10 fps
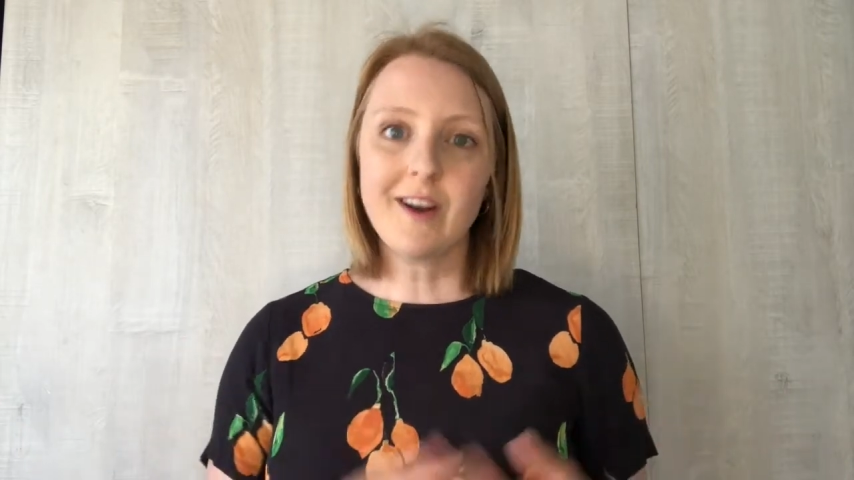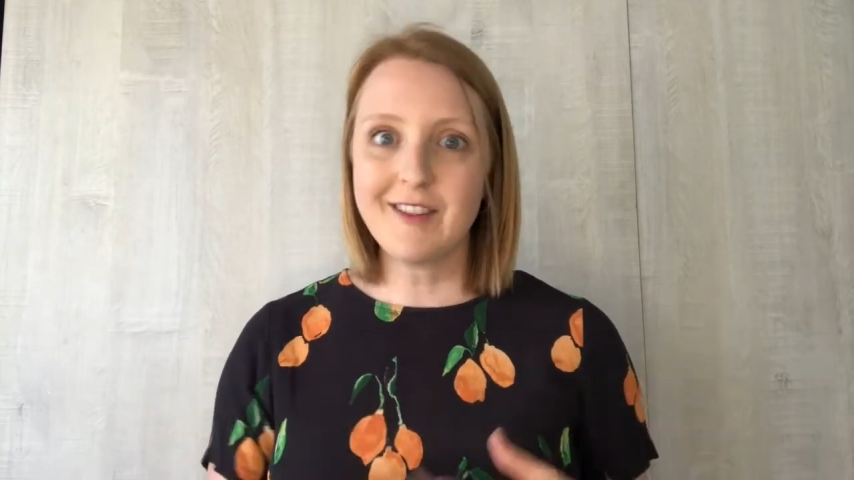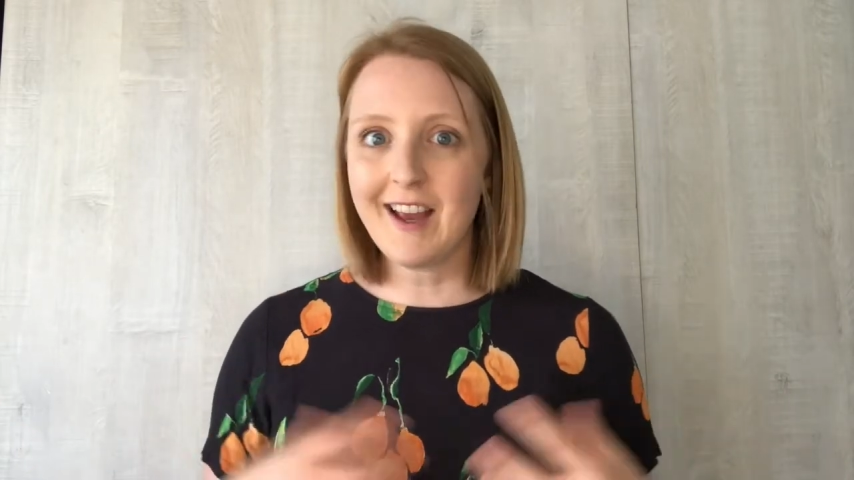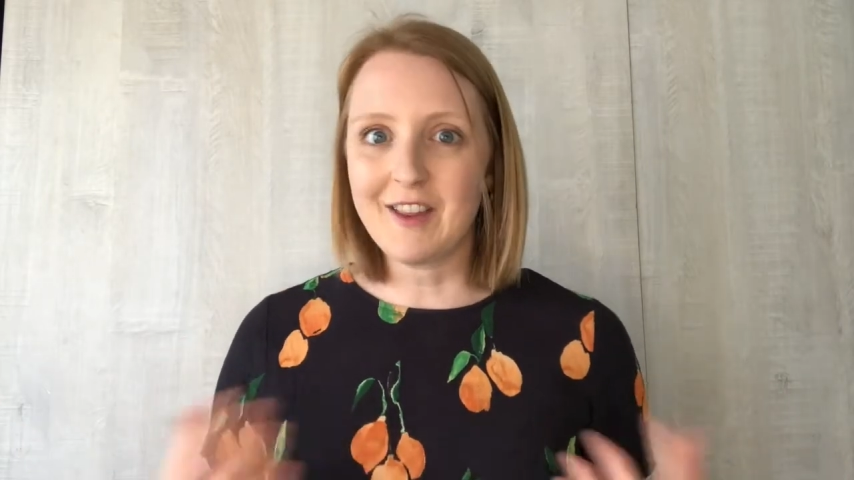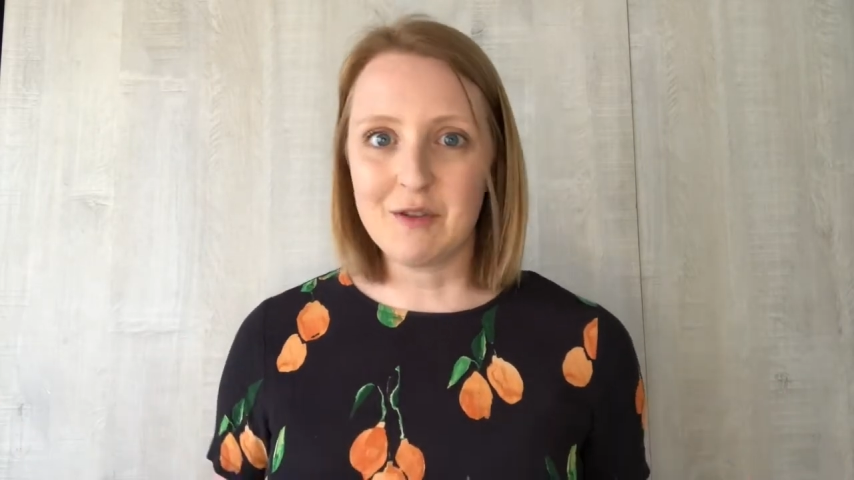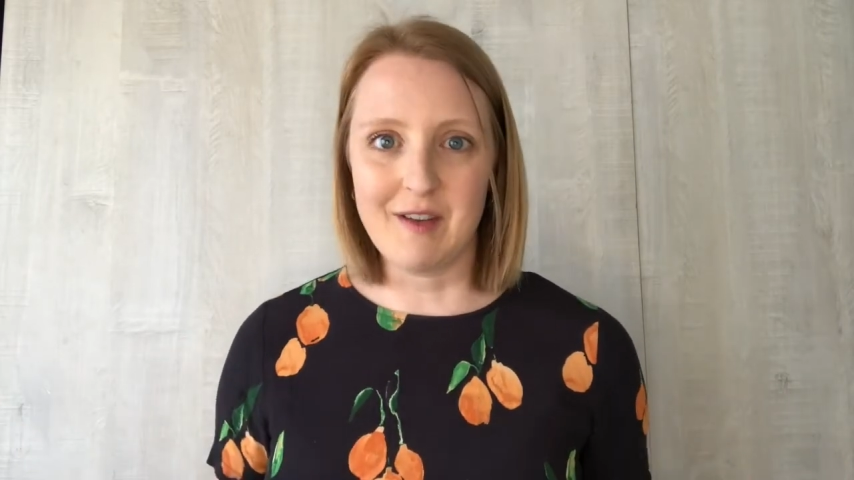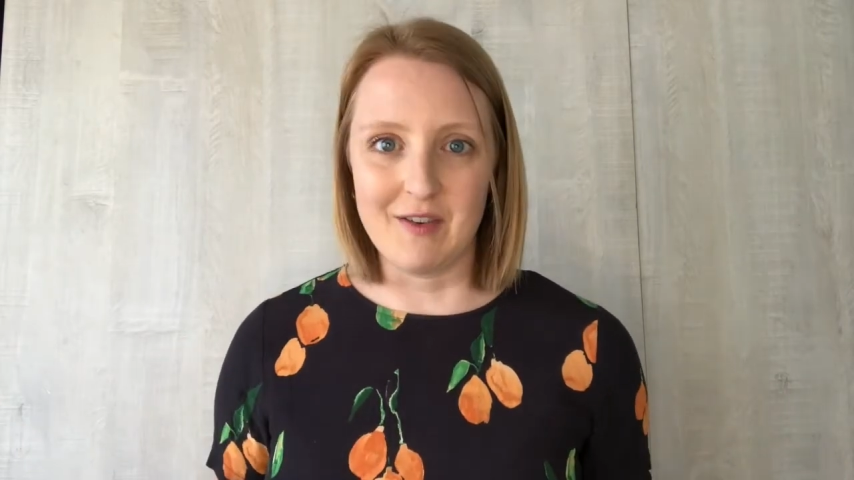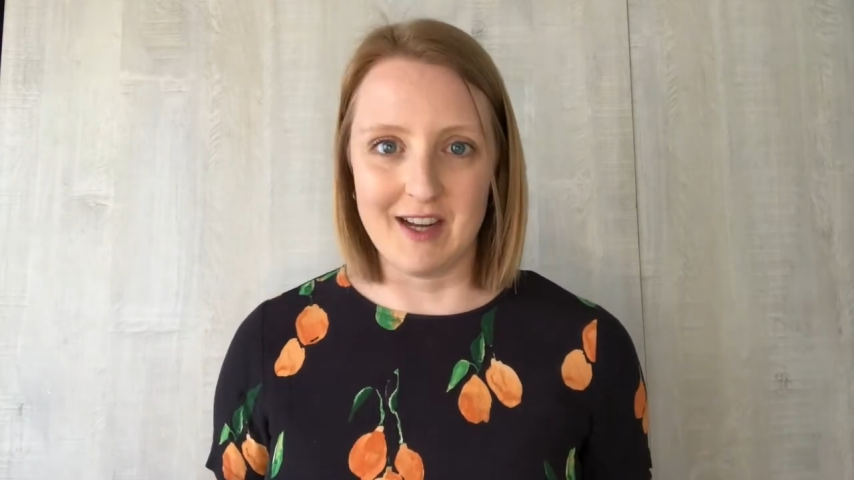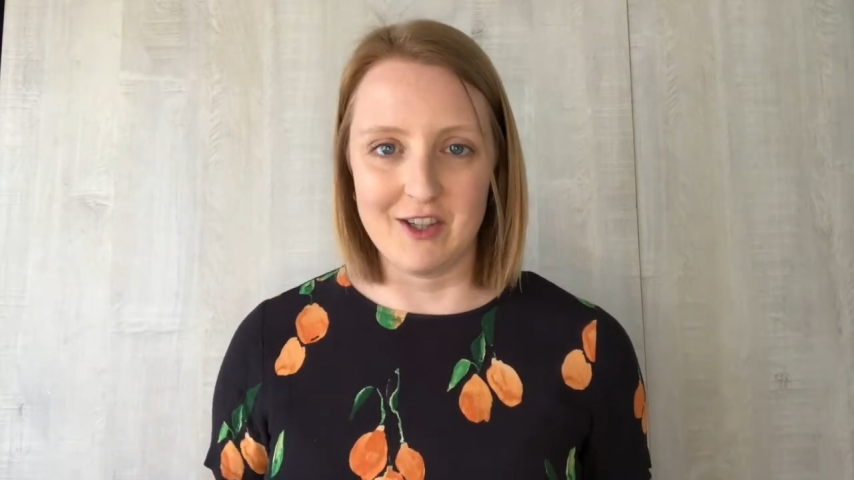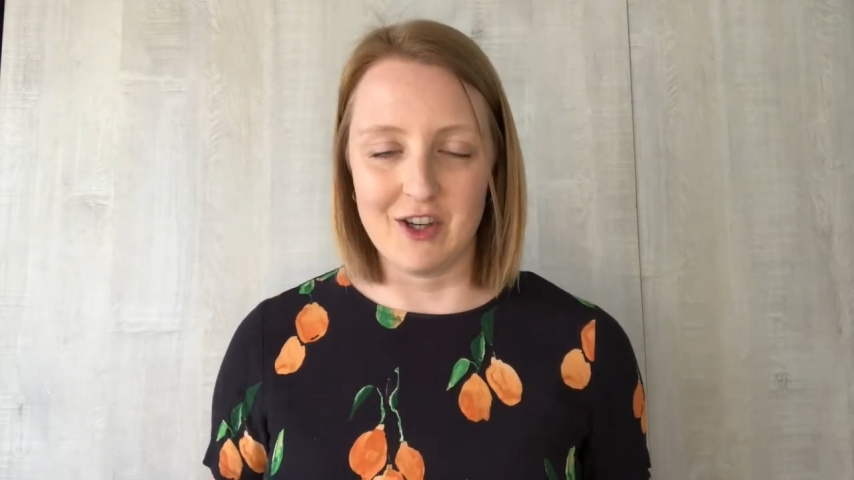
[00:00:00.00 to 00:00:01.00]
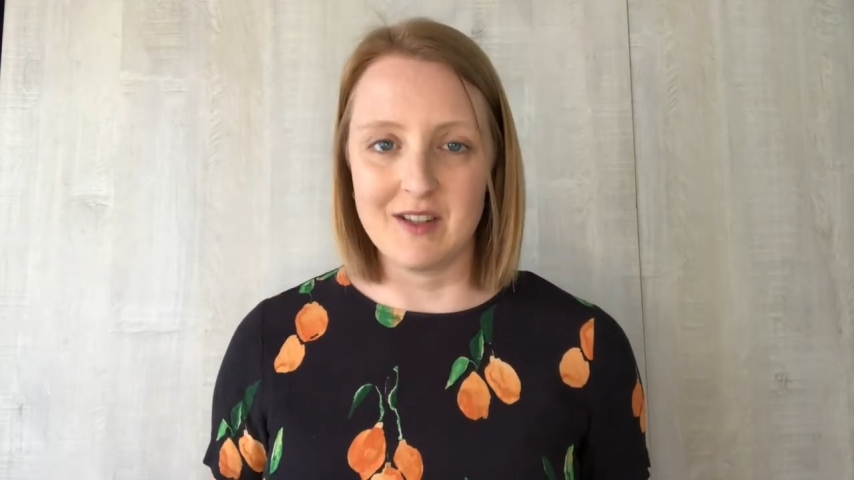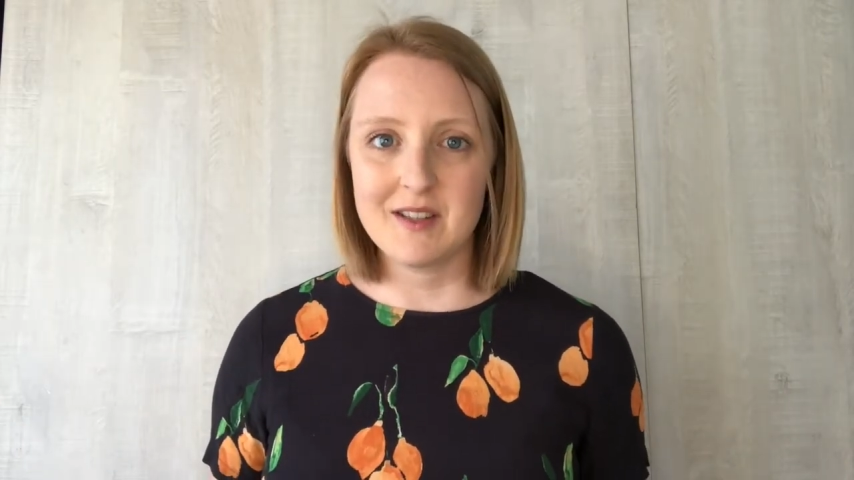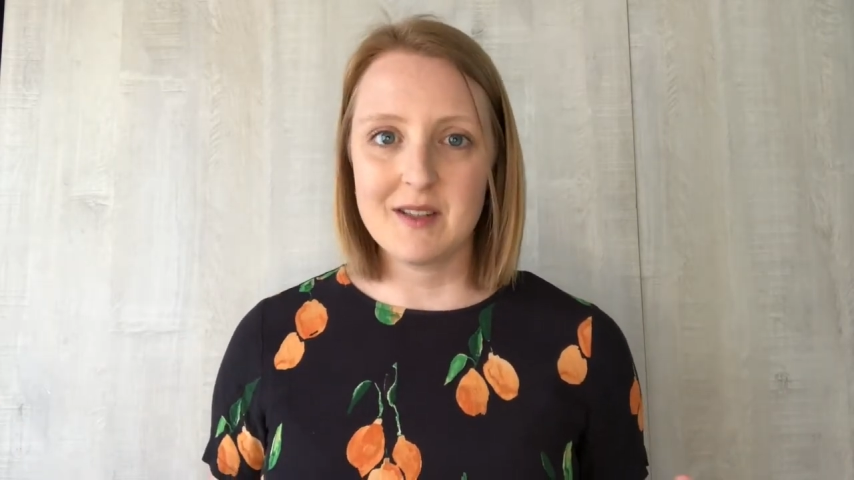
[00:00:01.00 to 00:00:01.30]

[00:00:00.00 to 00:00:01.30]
are the other foundations?